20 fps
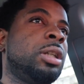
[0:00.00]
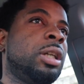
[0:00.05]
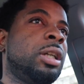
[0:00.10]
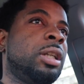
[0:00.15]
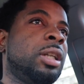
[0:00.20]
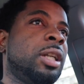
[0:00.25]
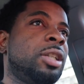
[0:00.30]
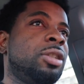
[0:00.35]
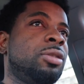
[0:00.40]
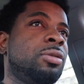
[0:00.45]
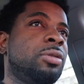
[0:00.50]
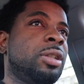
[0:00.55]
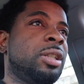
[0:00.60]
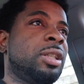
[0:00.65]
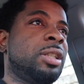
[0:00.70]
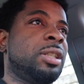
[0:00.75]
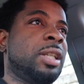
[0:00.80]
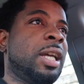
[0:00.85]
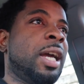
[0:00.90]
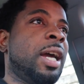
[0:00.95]
And that joint
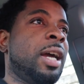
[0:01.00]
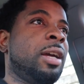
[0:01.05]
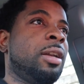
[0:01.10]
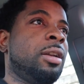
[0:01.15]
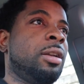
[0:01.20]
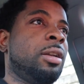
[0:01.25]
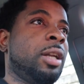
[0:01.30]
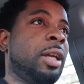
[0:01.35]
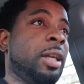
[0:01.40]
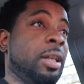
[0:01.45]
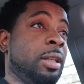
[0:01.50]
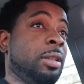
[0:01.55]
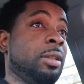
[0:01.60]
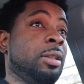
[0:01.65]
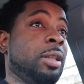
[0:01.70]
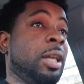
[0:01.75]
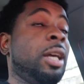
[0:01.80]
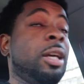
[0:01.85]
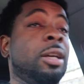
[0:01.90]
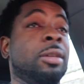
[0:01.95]
is sad. Like,
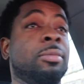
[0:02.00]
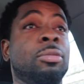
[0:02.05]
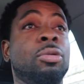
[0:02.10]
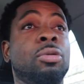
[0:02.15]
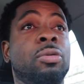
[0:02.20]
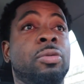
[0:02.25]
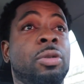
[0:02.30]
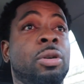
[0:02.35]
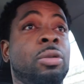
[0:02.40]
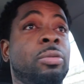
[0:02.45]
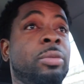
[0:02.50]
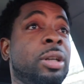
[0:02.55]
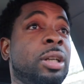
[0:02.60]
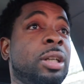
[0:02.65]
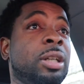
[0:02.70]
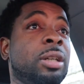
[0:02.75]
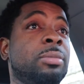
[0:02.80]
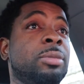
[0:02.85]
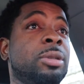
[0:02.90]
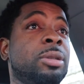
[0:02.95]
they can move on when
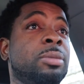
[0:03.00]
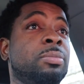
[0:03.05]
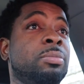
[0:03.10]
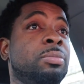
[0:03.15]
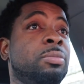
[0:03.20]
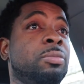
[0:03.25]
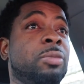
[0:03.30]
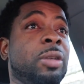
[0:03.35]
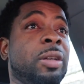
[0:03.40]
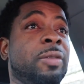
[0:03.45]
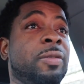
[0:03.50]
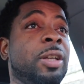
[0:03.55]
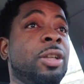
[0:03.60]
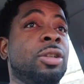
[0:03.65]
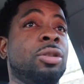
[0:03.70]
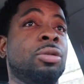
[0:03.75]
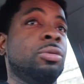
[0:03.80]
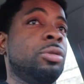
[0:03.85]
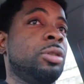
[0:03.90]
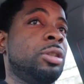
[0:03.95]
it comes, if they're
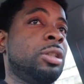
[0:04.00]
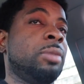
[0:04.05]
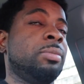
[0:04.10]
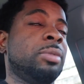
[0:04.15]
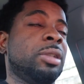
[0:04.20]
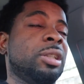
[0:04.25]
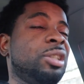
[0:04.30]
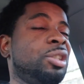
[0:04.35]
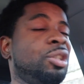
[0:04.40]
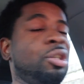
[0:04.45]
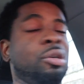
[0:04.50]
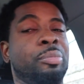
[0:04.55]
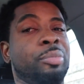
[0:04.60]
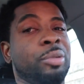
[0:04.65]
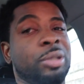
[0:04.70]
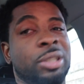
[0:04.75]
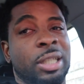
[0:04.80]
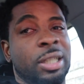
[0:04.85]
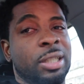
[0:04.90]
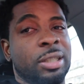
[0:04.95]
doing something still
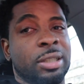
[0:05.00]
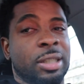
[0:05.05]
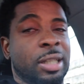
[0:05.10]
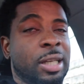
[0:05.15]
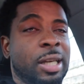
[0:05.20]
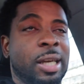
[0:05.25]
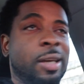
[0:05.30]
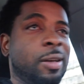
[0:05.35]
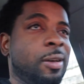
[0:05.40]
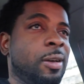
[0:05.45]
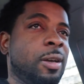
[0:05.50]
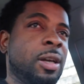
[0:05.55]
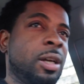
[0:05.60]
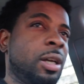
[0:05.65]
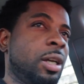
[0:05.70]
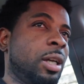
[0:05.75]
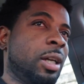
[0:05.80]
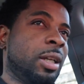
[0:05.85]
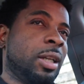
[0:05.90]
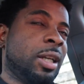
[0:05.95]
pertaining to hair.
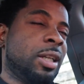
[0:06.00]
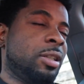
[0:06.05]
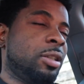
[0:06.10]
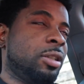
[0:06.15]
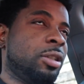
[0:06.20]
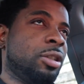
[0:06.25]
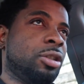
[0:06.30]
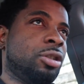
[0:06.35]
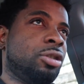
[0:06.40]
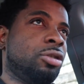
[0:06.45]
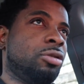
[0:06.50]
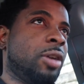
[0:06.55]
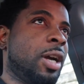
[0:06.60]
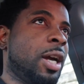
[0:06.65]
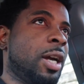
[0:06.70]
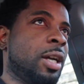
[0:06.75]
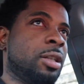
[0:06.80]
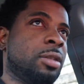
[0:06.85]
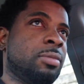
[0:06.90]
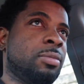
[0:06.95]
And that shit is
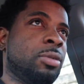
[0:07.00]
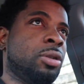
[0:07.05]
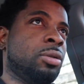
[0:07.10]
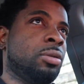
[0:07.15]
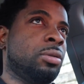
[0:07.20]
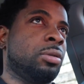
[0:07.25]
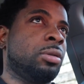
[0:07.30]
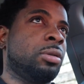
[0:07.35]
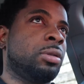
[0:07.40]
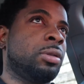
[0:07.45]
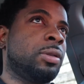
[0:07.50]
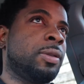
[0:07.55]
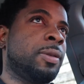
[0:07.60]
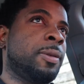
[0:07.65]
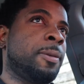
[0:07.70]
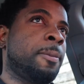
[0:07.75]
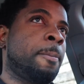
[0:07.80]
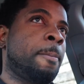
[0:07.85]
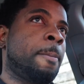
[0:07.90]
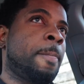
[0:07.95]
trash, bro.
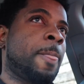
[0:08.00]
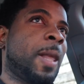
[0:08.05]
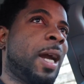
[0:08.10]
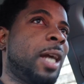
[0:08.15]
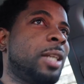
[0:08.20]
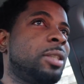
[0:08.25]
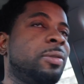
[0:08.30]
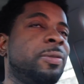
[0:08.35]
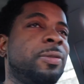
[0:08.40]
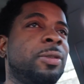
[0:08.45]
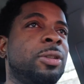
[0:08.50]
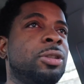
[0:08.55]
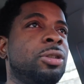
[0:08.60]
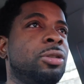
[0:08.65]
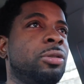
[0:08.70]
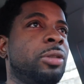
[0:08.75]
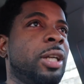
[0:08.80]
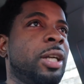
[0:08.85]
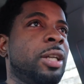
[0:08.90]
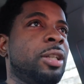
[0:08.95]
I just feel as
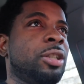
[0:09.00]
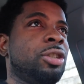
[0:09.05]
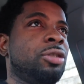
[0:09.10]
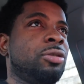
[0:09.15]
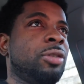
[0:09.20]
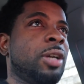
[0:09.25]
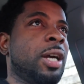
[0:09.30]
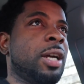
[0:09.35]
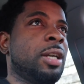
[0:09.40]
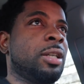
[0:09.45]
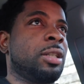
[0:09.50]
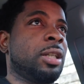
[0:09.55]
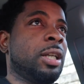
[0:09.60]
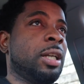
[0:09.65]
though that is trash.